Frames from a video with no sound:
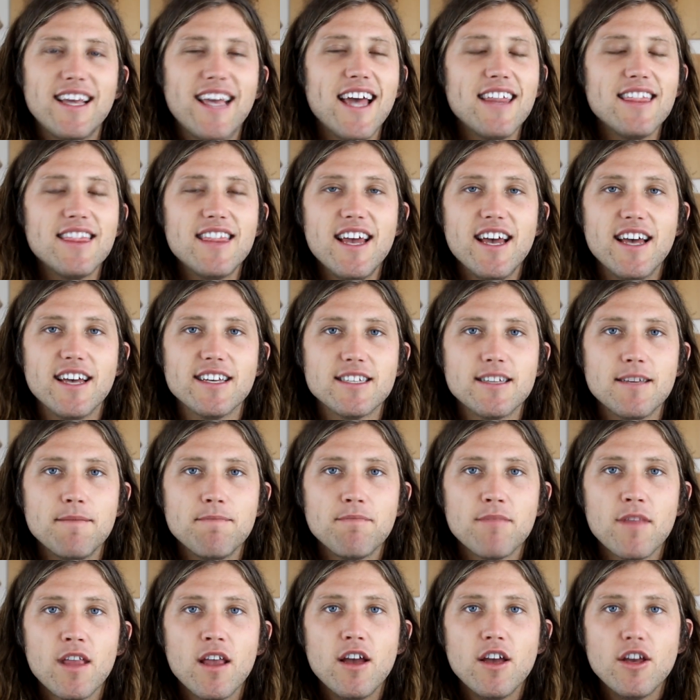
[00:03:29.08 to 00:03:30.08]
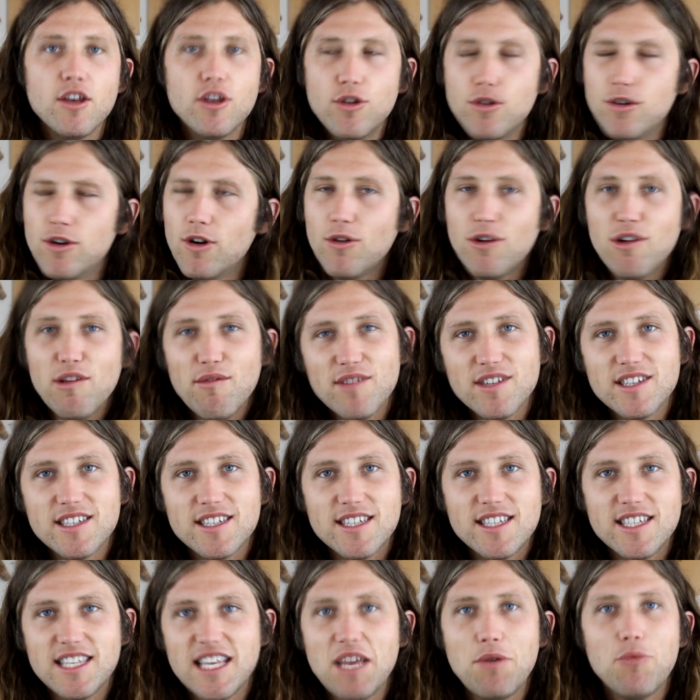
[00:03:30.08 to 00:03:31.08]
Get this. You don't even
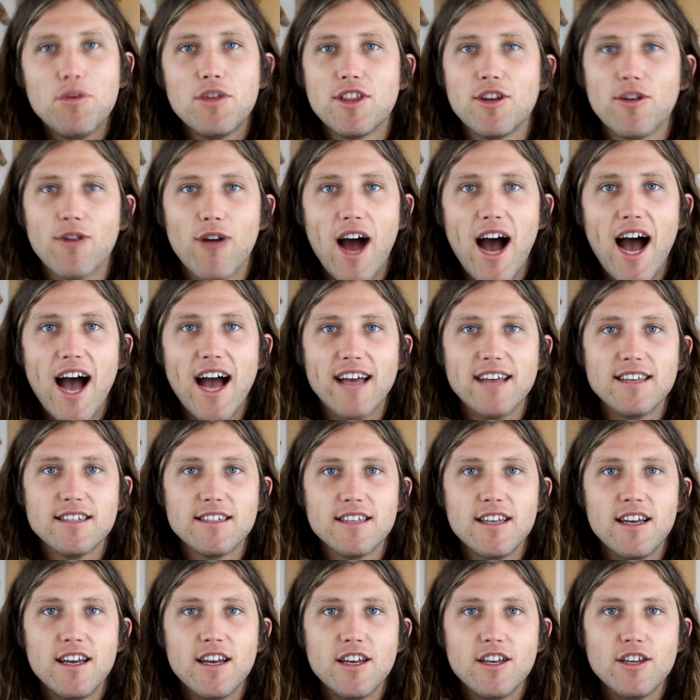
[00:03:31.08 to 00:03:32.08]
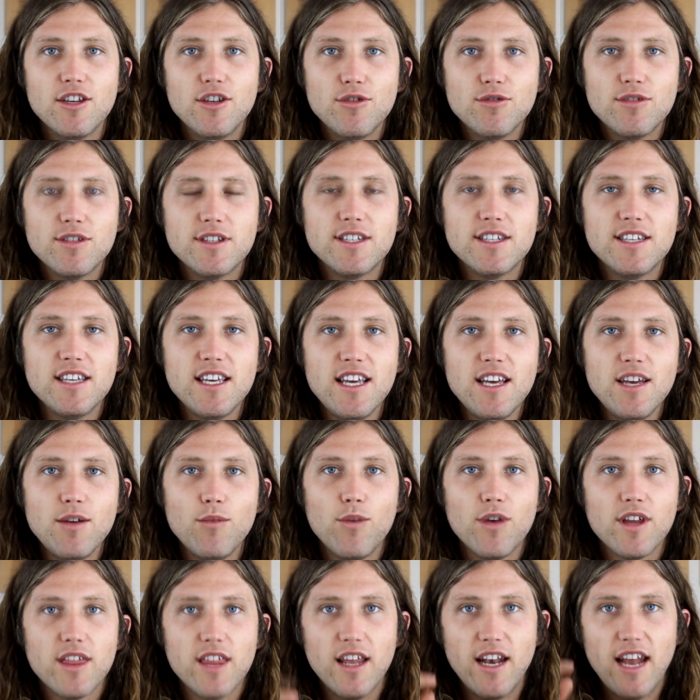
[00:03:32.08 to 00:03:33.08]
see with your eyes. You see
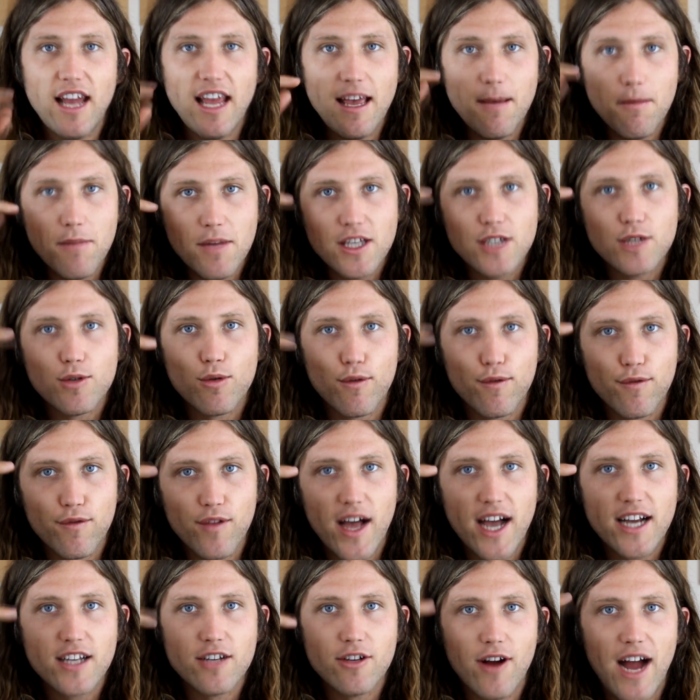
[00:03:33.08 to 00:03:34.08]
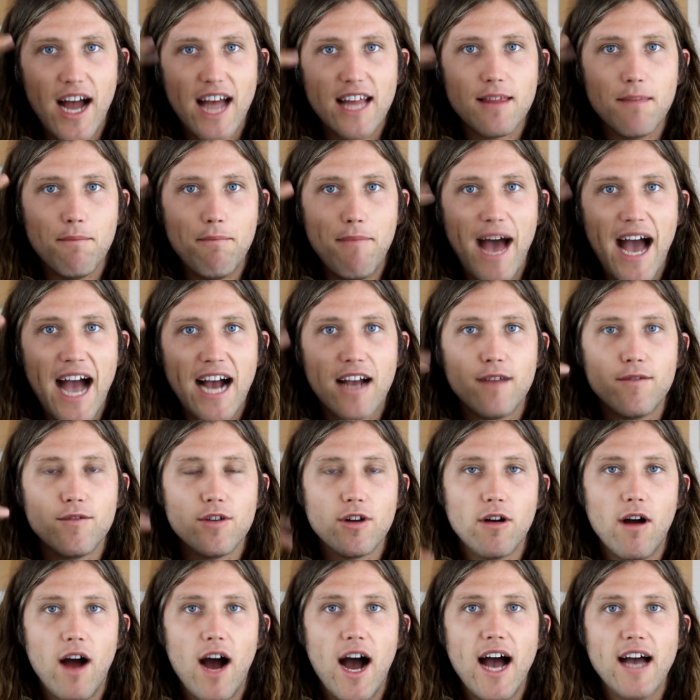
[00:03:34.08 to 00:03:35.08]
with an image reflector at the back of
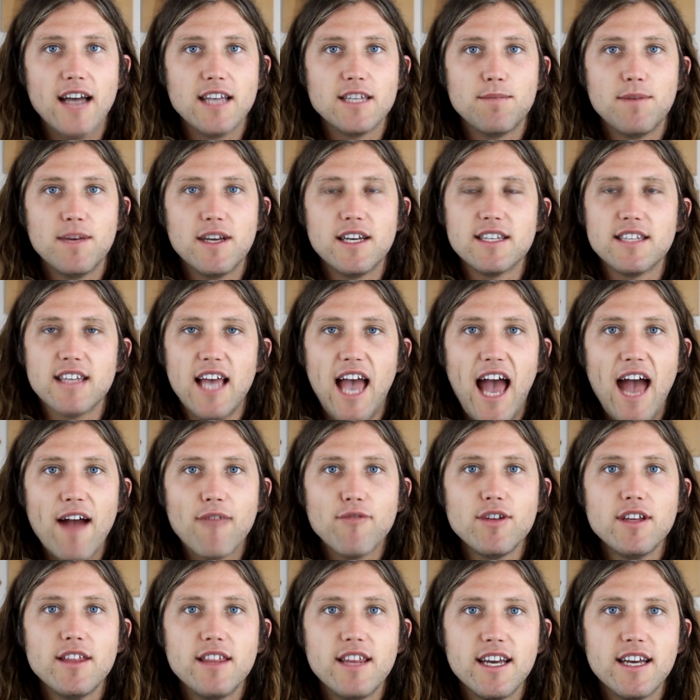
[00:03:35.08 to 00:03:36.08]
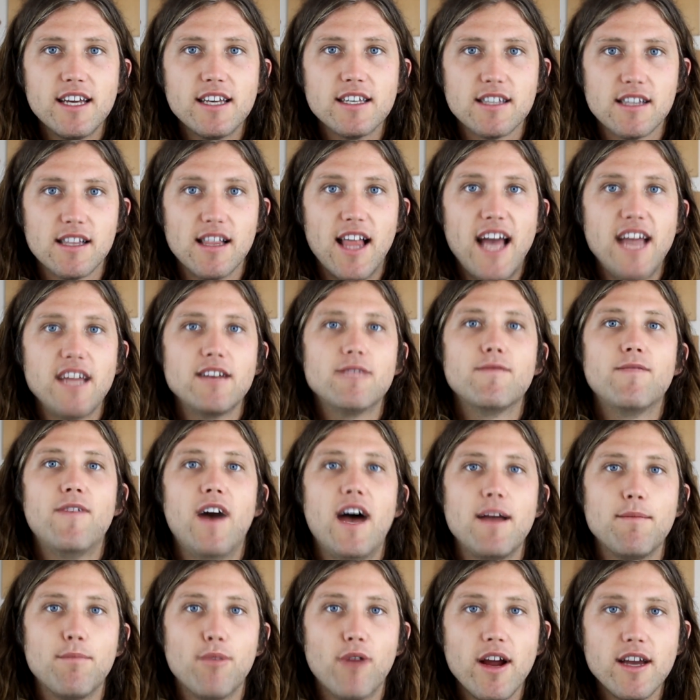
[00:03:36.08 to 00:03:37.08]
your eyes, because everything is light and
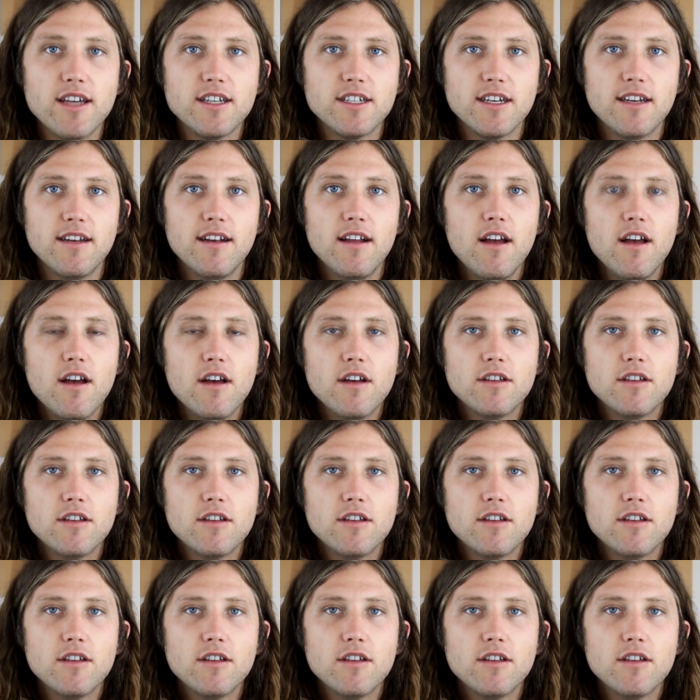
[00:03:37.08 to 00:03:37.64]
vibration.